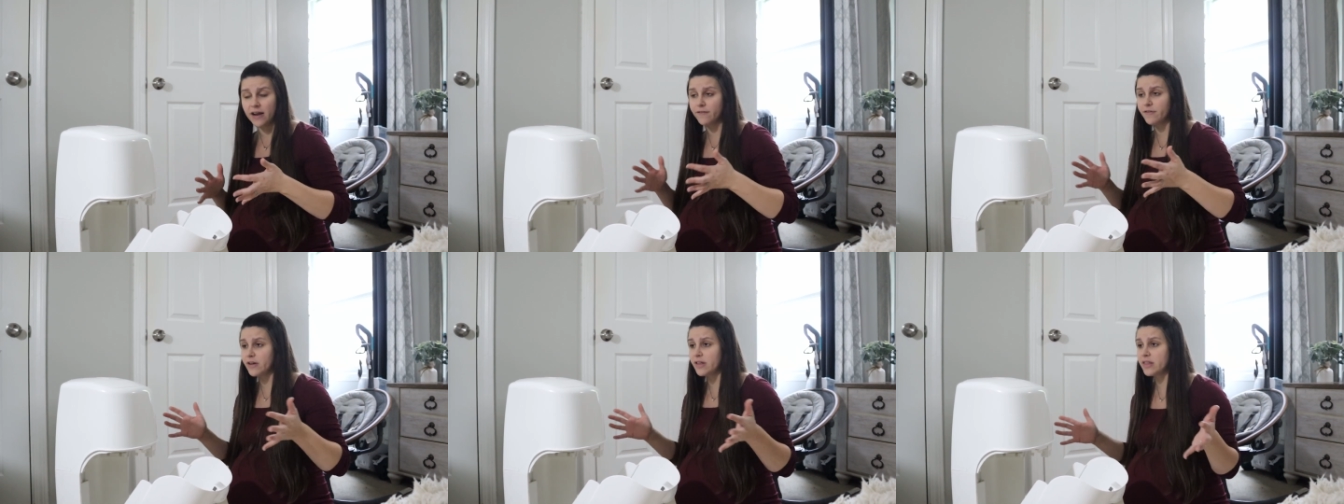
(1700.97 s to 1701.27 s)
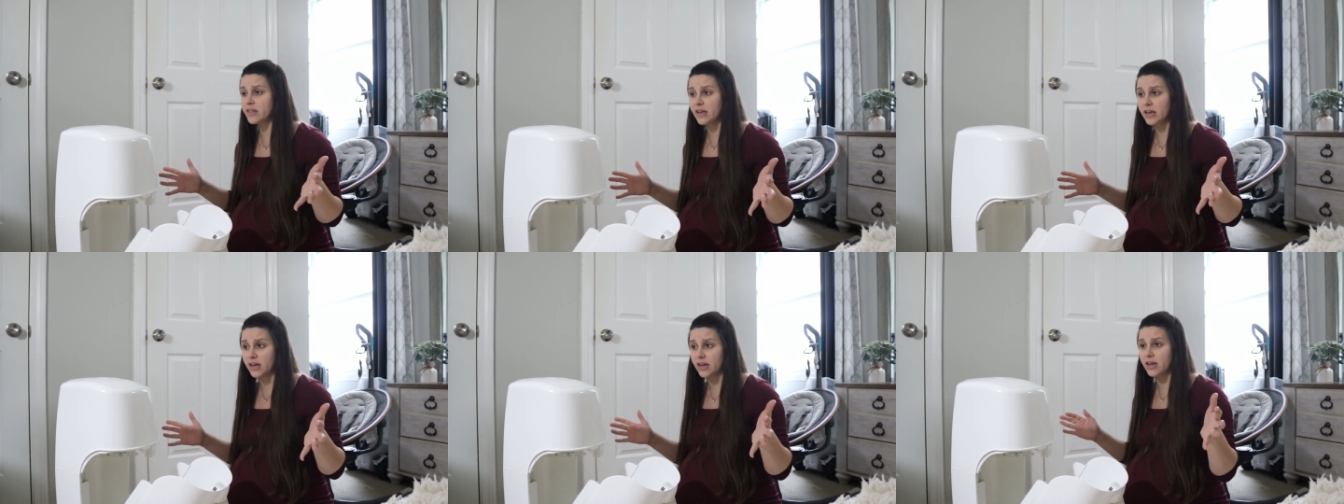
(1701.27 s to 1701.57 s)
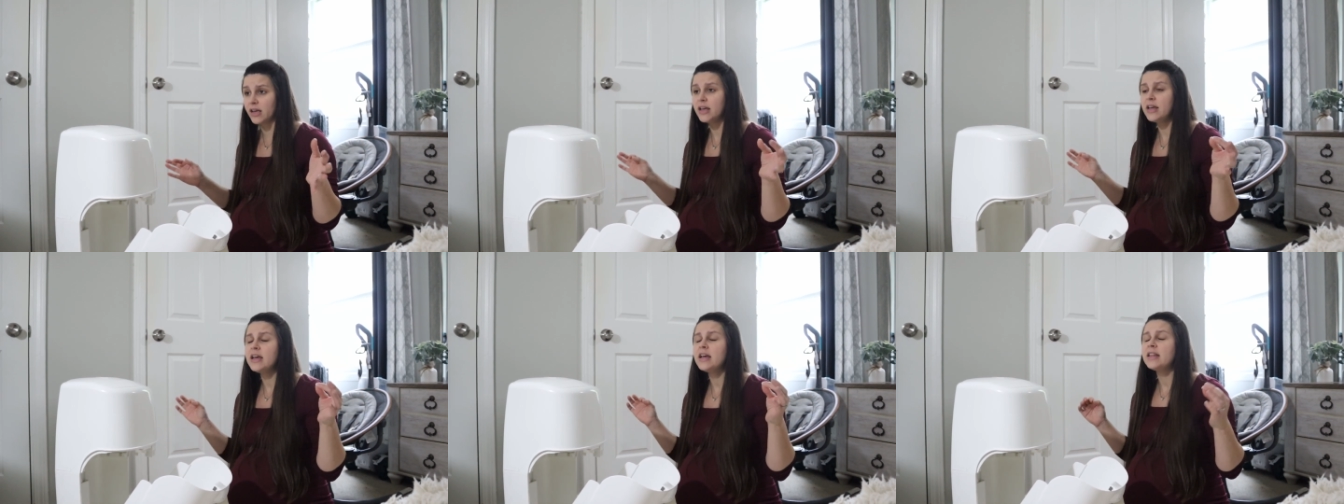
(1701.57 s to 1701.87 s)

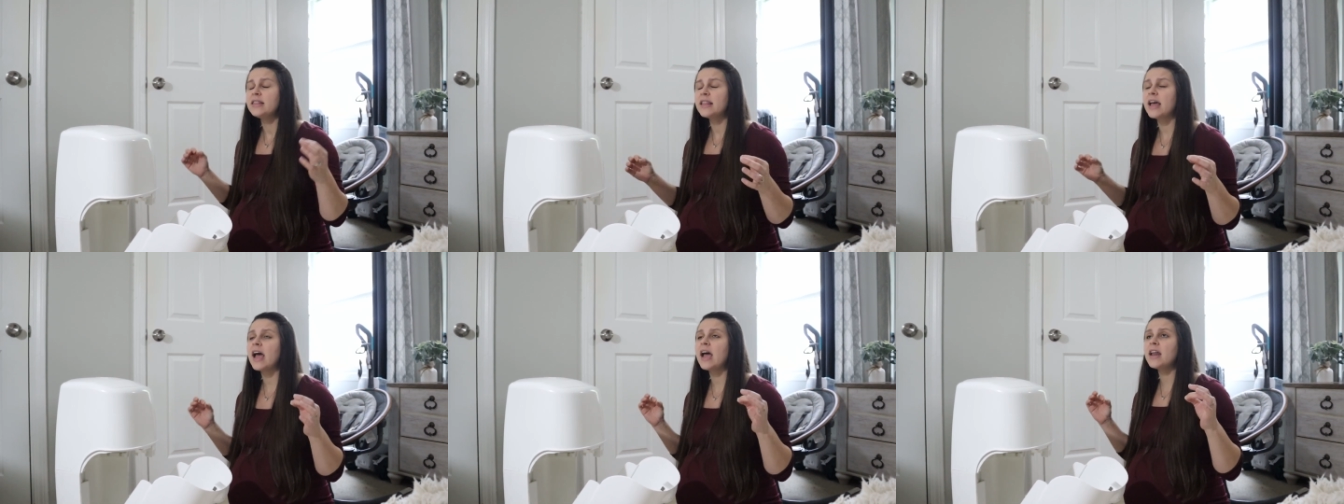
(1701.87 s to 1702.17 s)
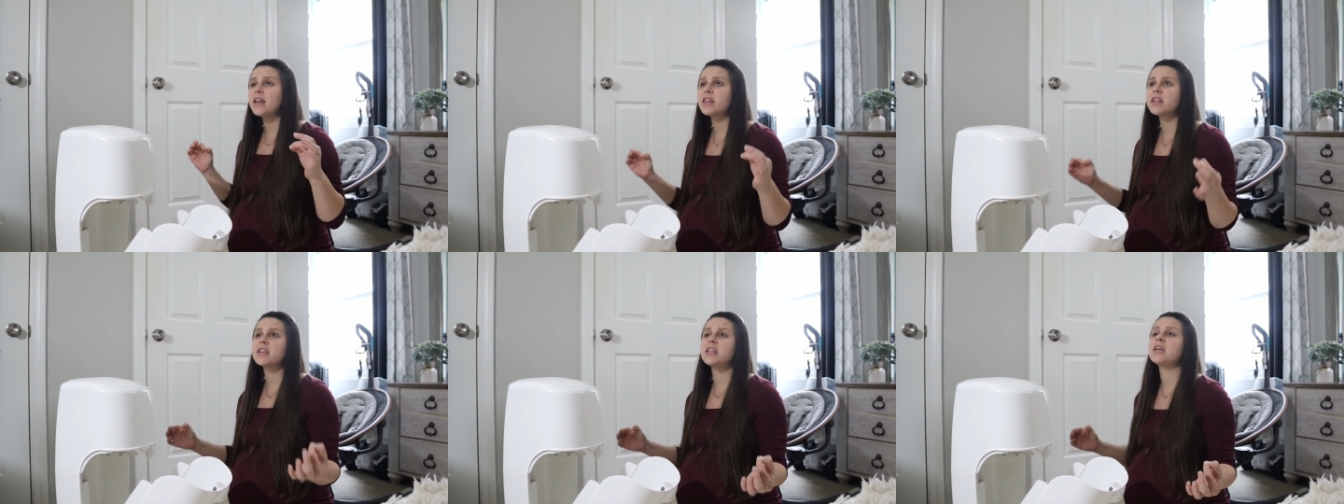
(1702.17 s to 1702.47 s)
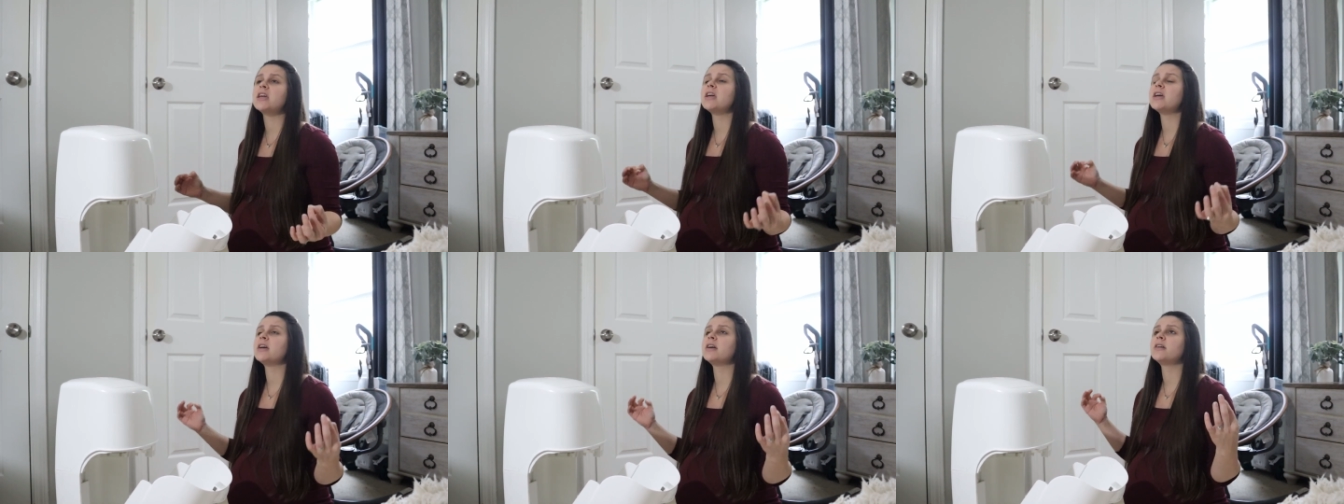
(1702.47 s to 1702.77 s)
Everything, that
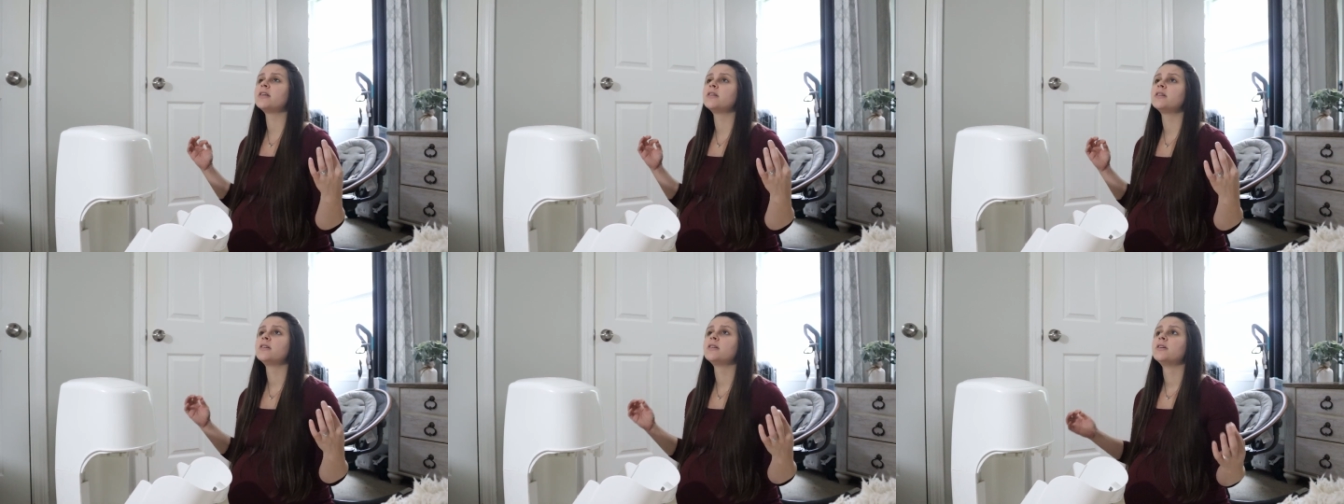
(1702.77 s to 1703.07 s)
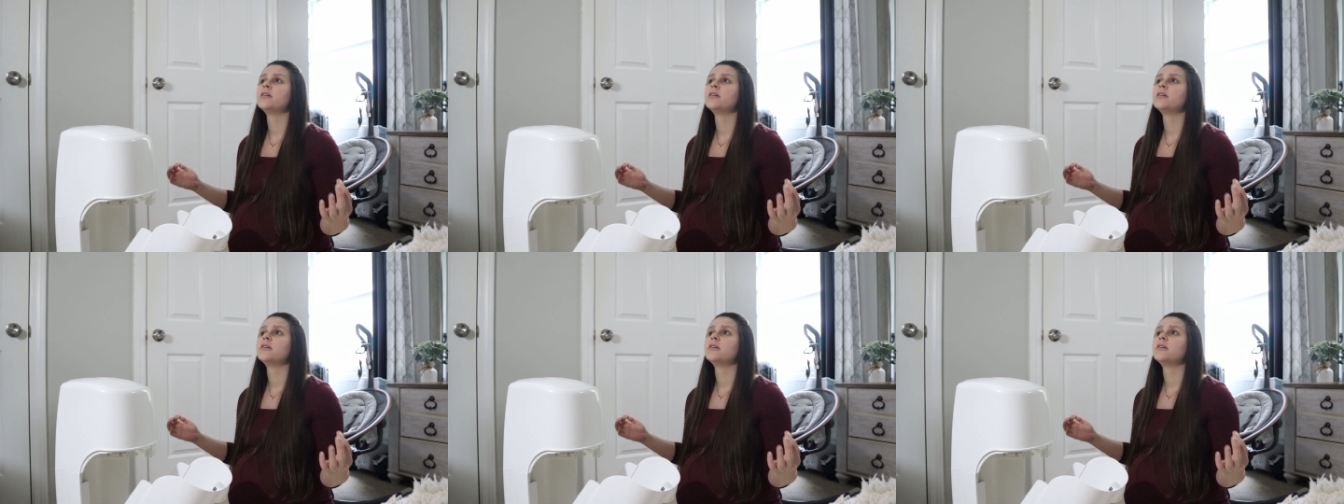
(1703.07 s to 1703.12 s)
thing.